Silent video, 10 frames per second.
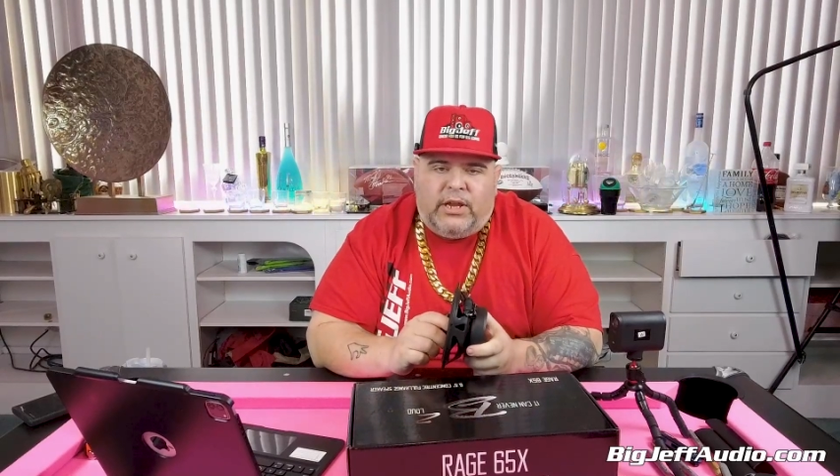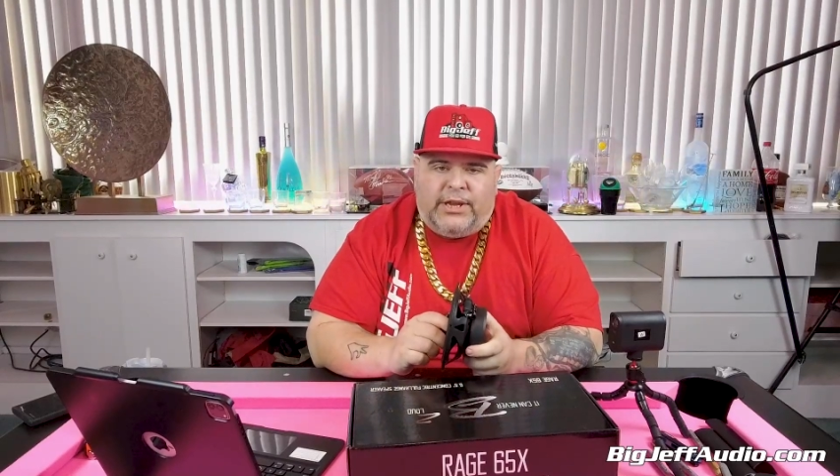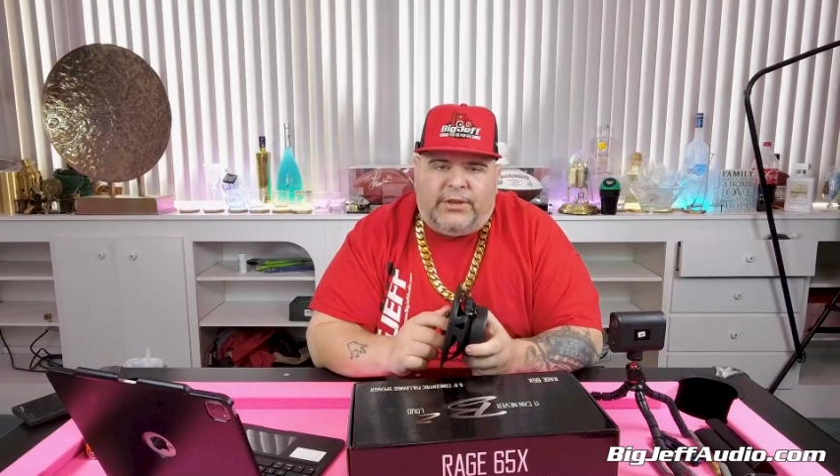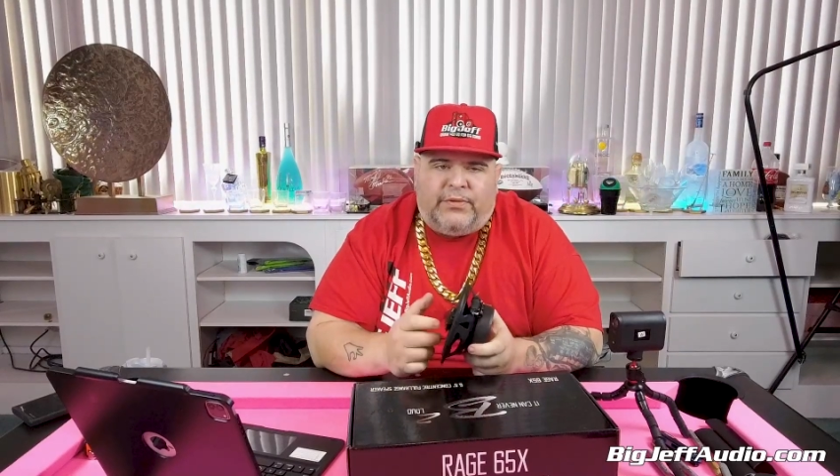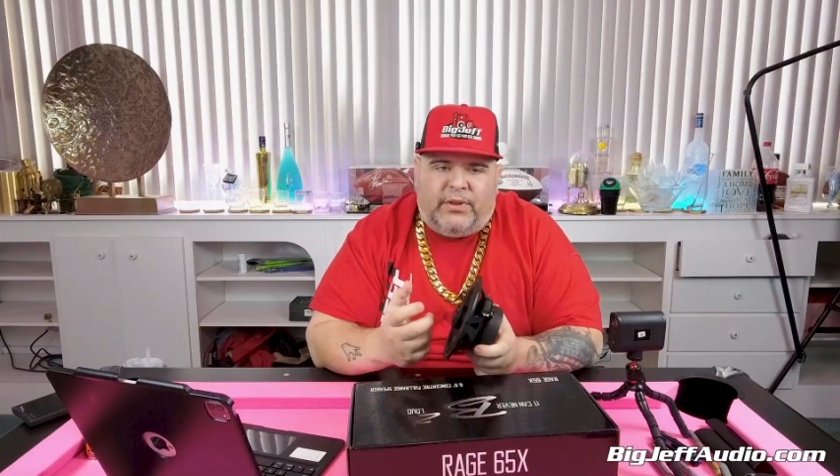
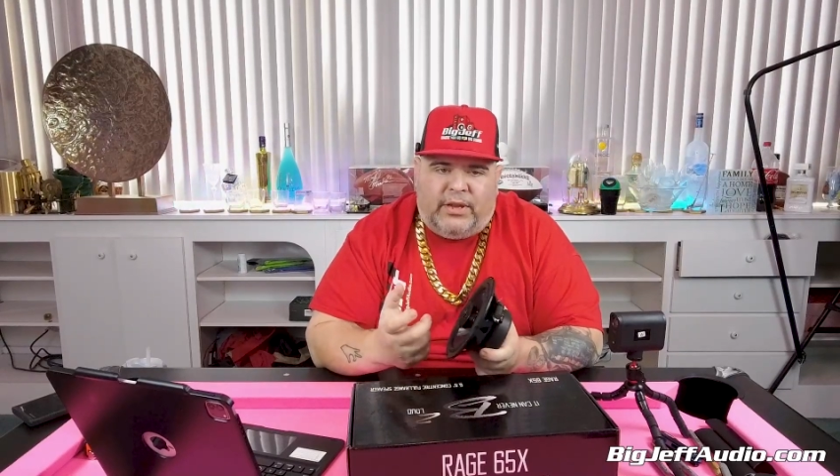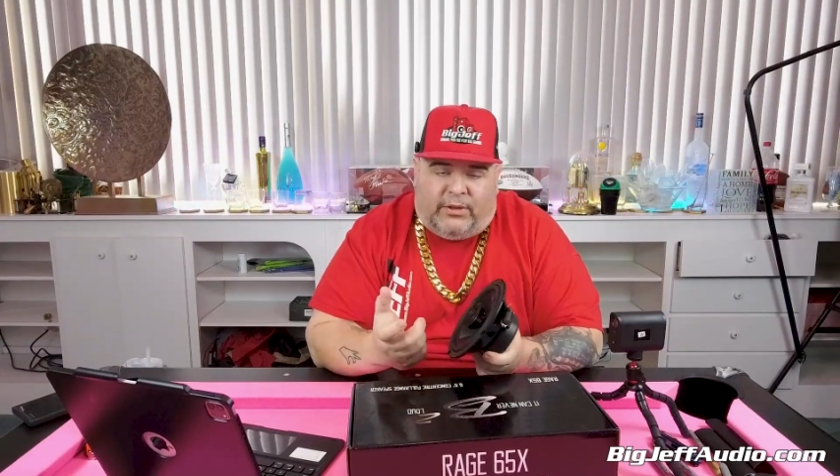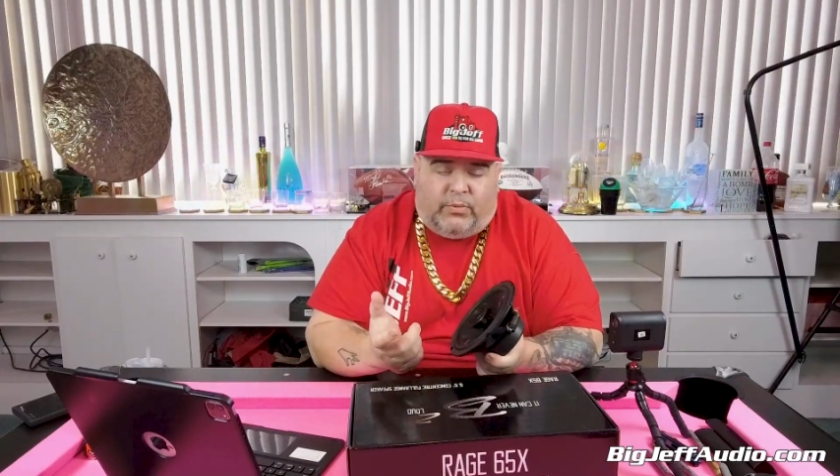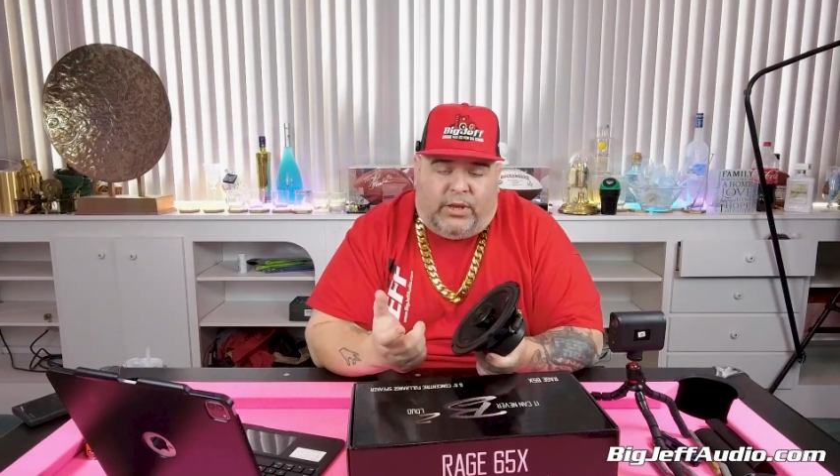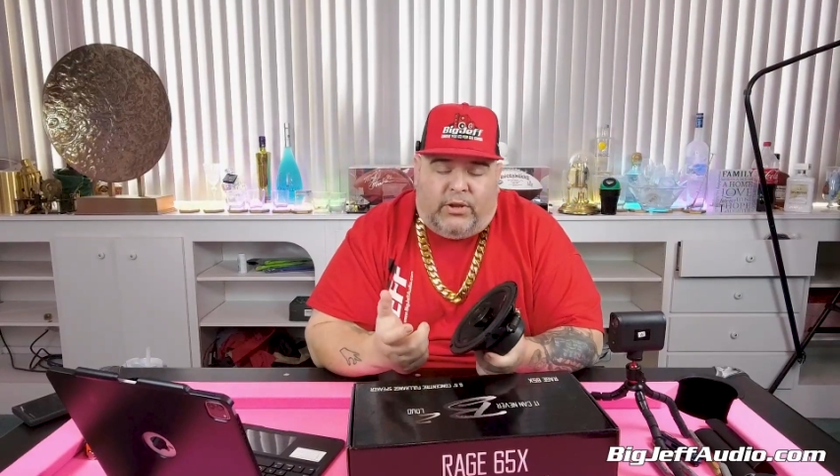it's
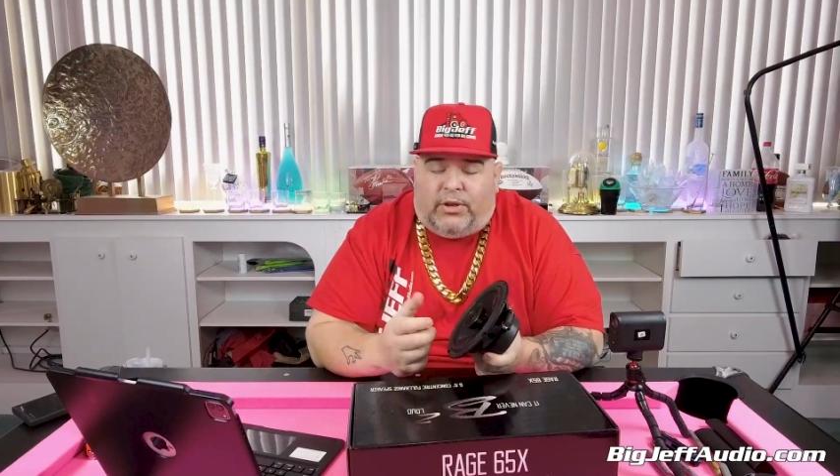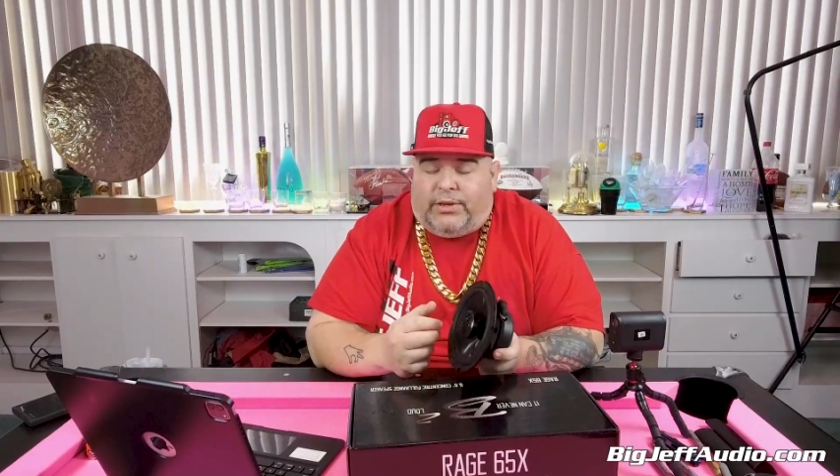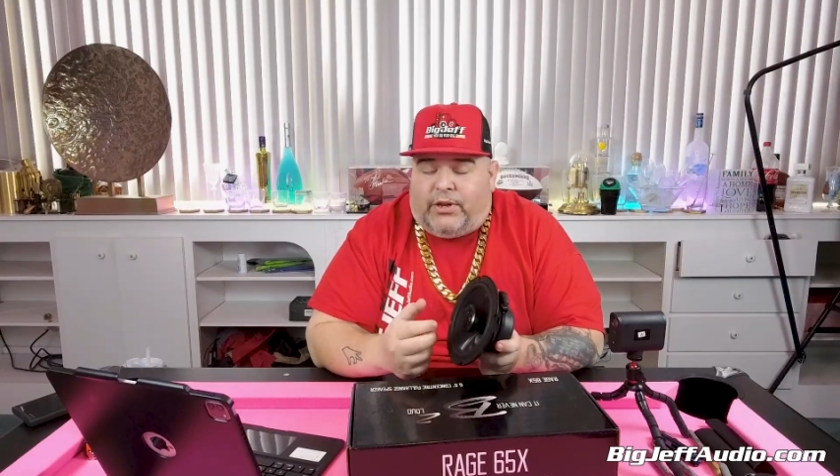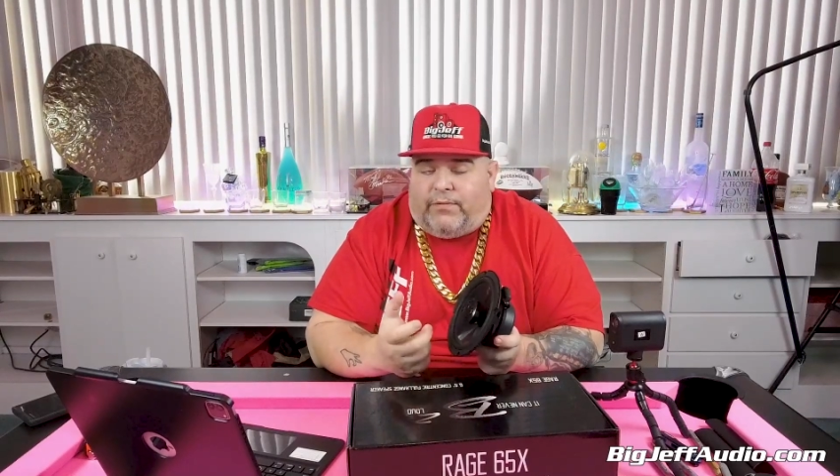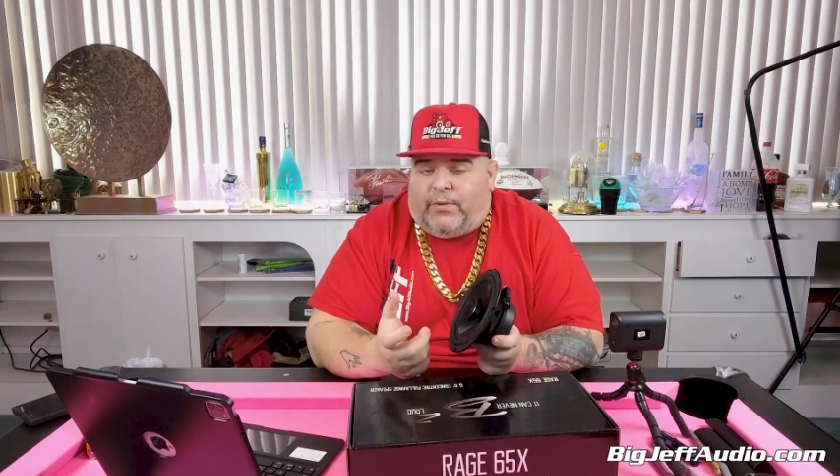why they call it
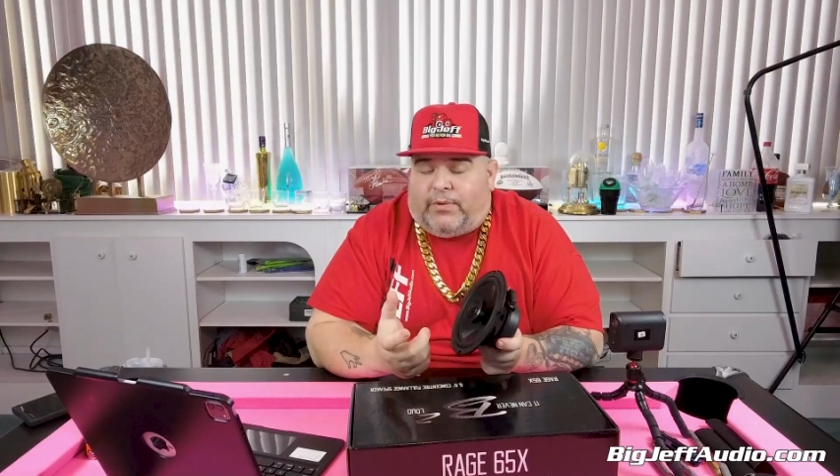soft dome.